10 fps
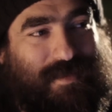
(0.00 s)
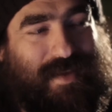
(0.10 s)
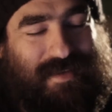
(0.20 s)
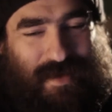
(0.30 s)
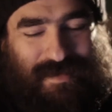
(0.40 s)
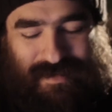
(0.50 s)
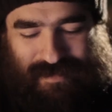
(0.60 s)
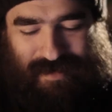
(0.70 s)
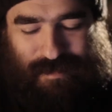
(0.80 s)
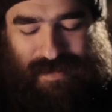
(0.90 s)
So I did
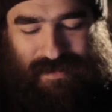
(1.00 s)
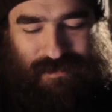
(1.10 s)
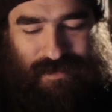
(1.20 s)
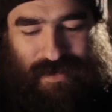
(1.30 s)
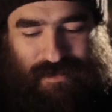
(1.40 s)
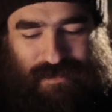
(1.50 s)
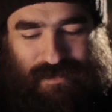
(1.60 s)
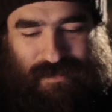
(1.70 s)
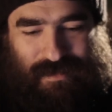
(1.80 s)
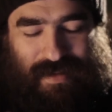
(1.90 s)
type in
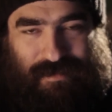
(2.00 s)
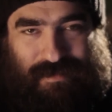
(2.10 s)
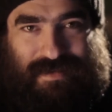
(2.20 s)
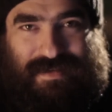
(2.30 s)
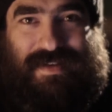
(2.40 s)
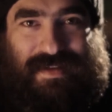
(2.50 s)
rehearsal Elvis, and